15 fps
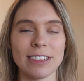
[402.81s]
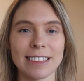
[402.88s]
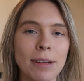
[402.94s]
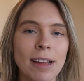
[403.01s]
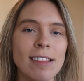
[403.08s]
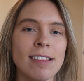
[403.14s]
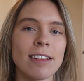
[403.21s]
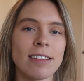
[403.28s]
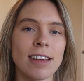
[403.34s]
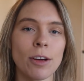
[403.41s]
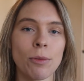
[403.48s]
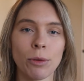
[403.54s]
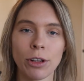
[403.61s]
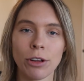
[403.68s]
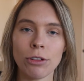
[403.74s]
Plus, the
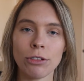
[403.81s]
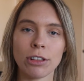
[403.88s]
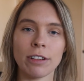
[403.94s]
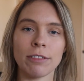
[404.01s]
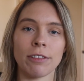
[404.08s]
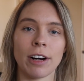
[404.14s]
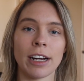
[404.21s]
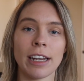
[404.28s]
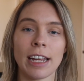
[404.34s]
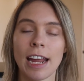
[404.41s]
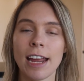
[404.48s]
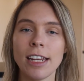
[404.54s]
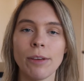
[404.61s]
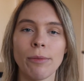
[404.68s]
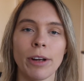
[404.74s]
deck will usually run
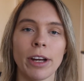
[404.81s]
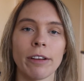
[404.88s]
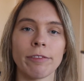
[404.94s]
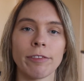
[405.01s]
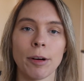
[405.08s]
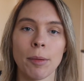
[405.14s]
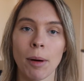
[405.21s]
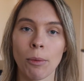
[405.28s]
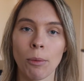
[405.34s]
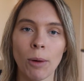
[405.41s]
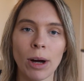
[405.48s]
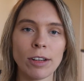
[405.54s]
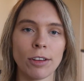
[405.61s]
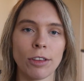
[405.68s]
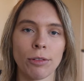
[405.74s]
anywhere from
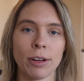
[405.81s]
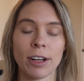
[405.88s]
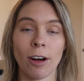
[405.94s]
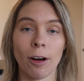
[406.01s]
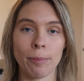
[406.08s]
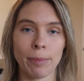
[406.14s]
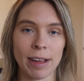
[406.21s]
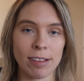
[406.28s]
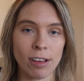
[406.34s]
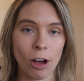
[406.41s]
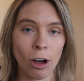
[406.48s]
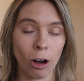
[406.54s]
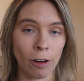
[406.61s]
1 to 3 copies